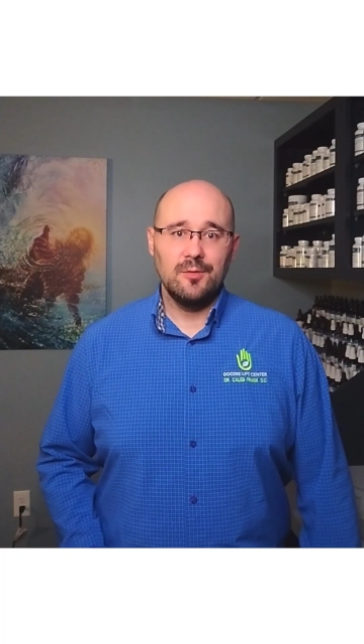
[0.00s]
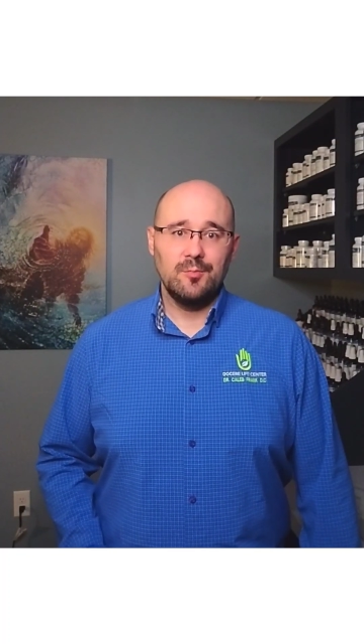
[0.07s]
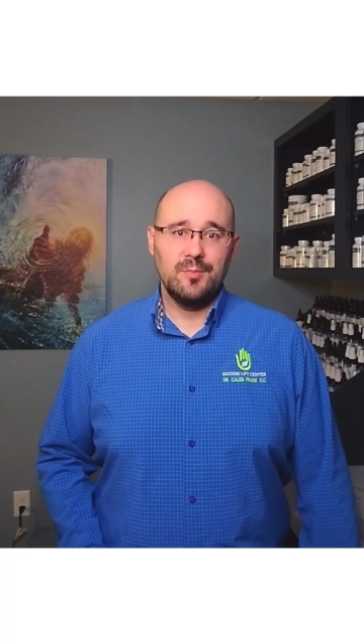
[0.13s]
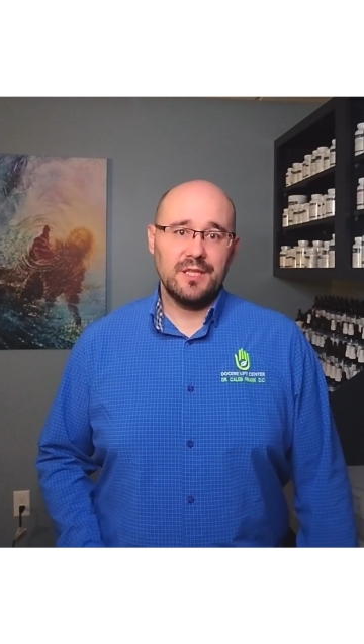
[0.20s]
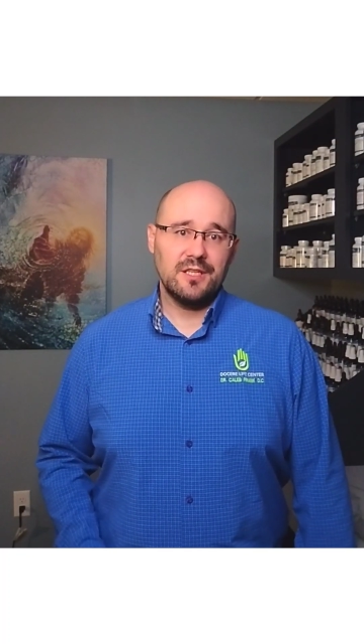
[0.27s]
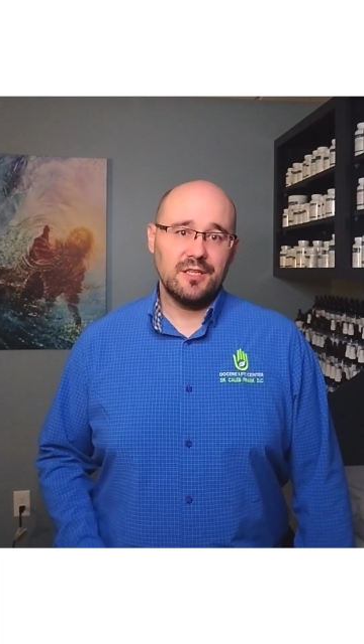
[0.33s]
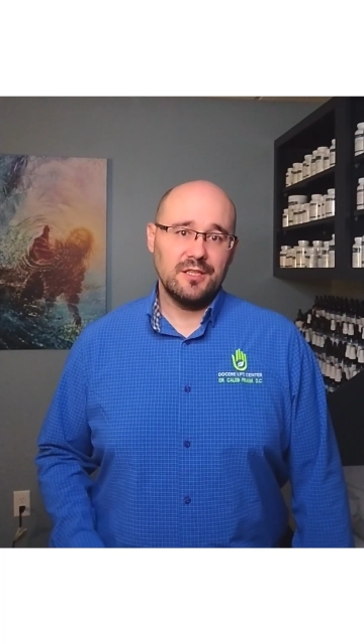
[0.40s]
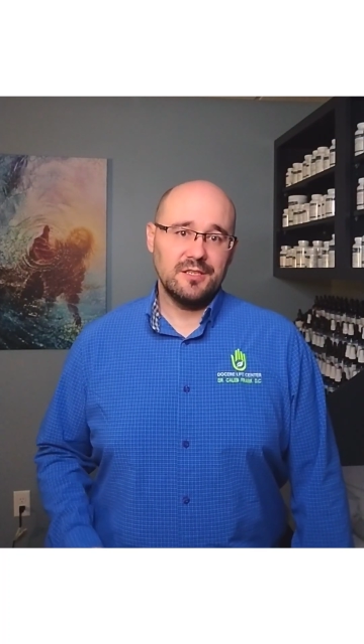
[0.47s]

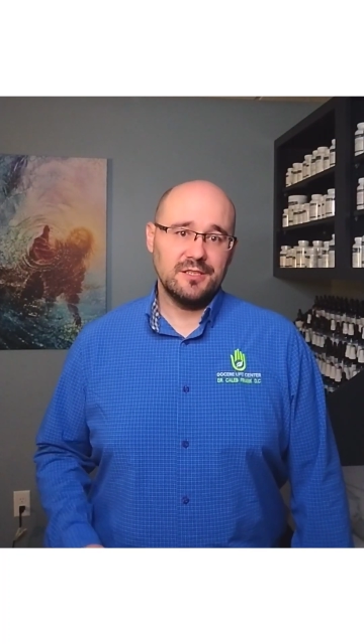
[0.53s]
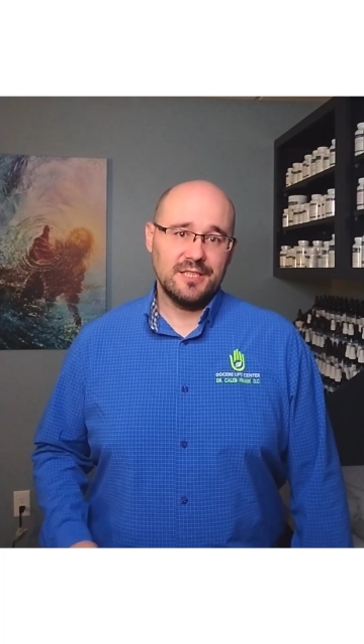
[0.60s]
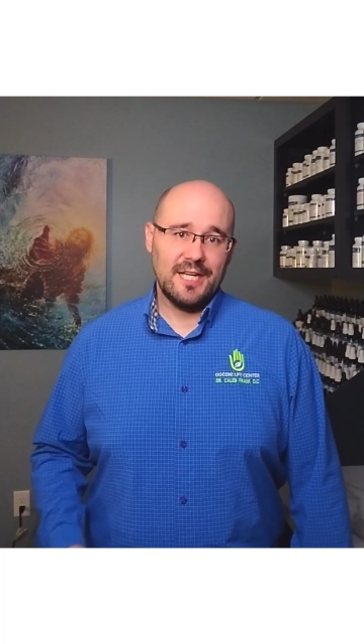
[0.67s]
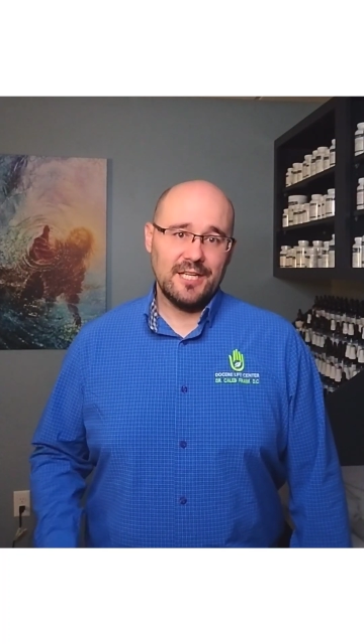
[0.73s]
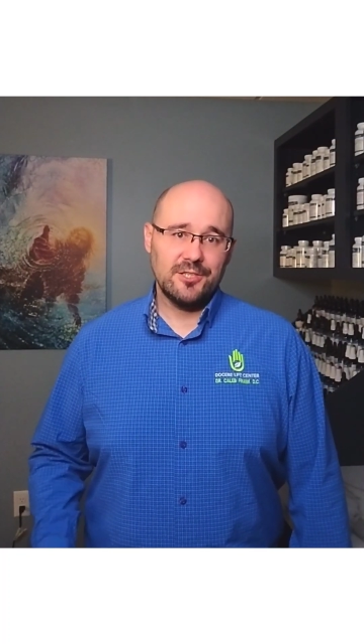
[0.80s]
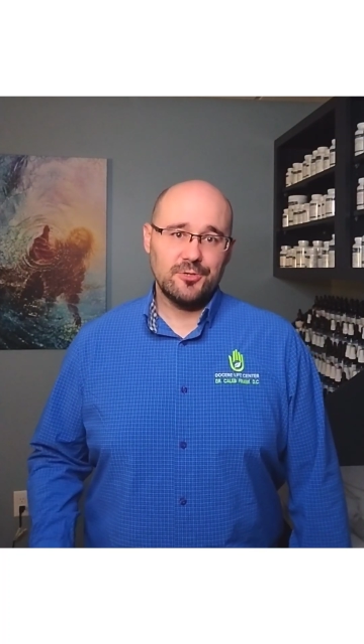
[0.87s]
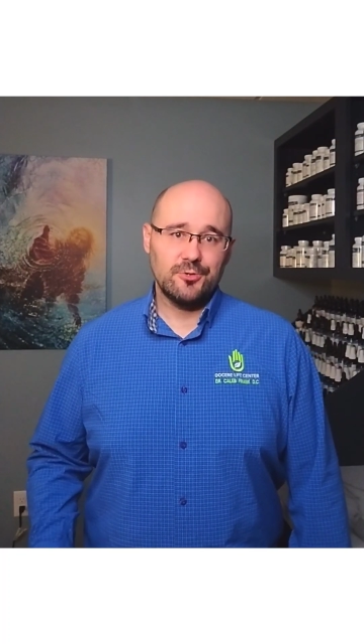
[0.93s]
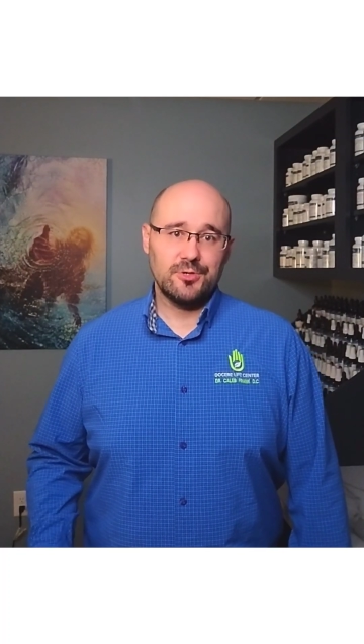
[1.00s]
because
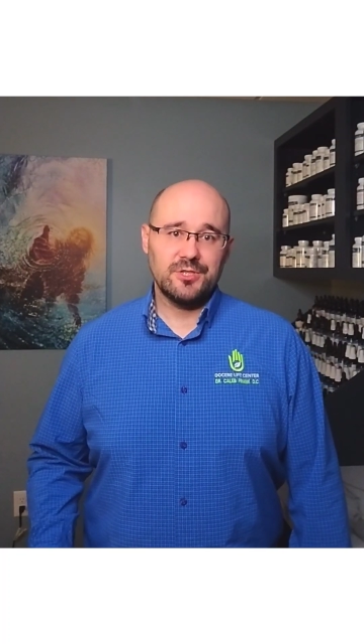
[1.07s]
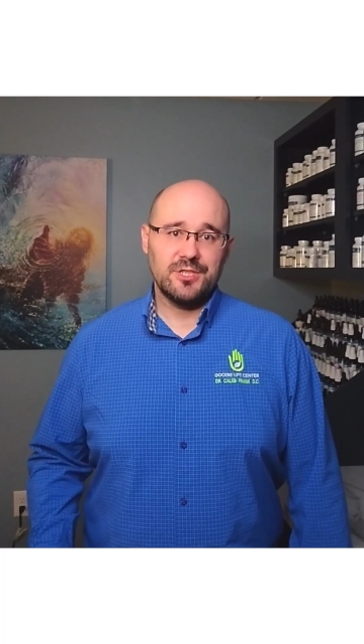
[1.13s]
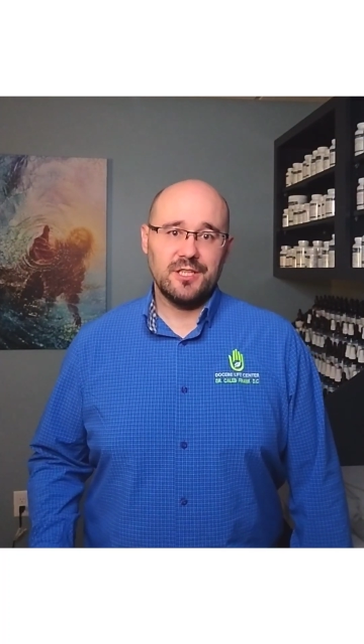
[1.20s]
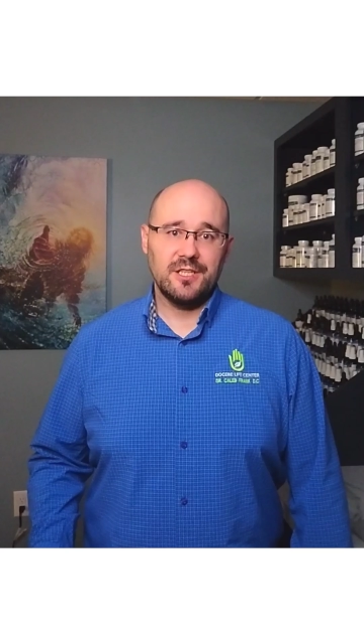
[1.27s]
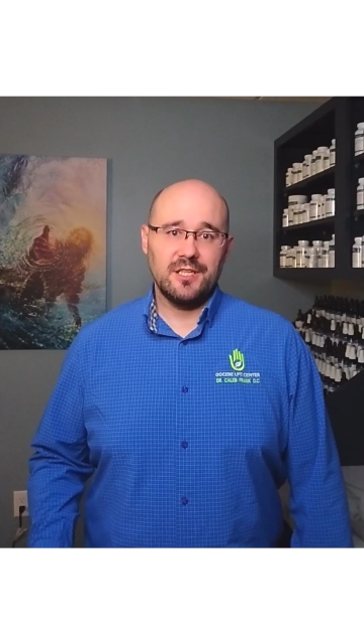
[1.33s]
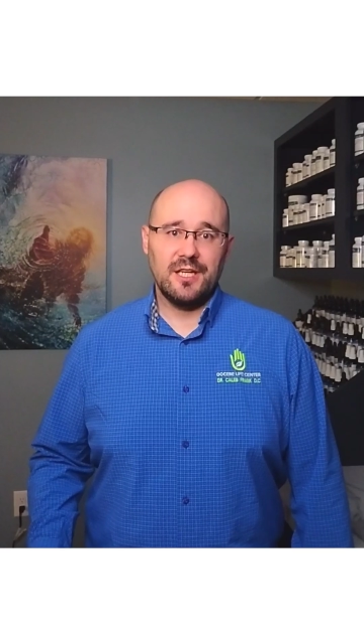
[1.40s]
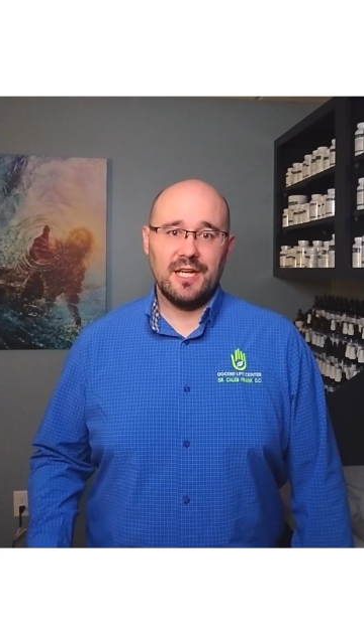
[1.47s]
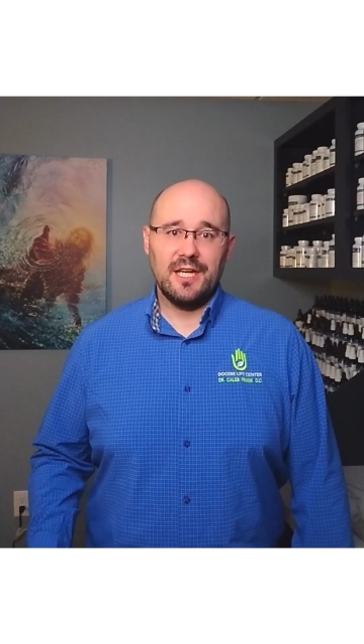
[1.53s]
estrogen